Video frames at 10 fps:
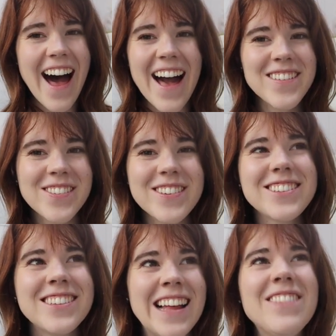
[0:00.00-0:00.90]
I have an
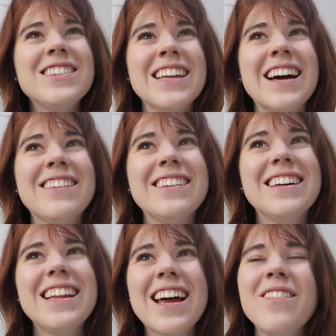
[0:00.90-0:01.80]
official level now.
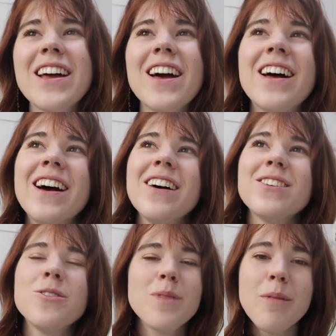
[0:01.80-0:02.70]
Like I'm like,
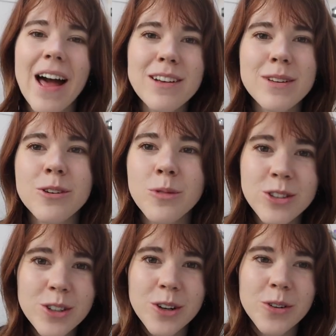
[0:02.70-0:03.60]
so when people ask me like,
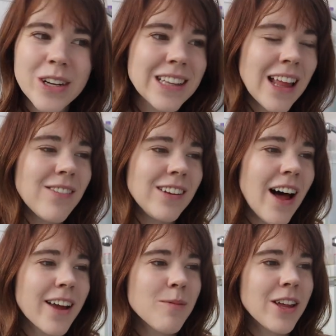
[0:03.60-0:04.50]
what's your Korean level?
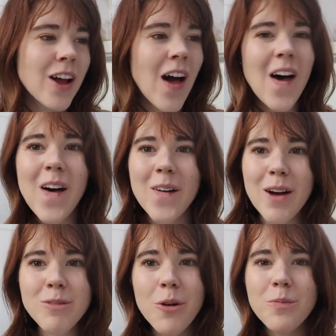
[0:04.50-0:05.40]
I can be like, oh,
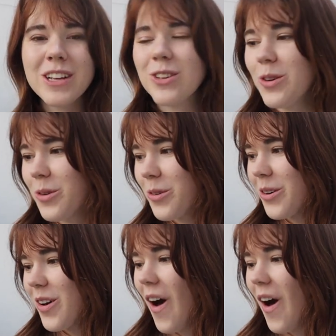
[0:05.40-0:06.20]
I'm TOPIK too.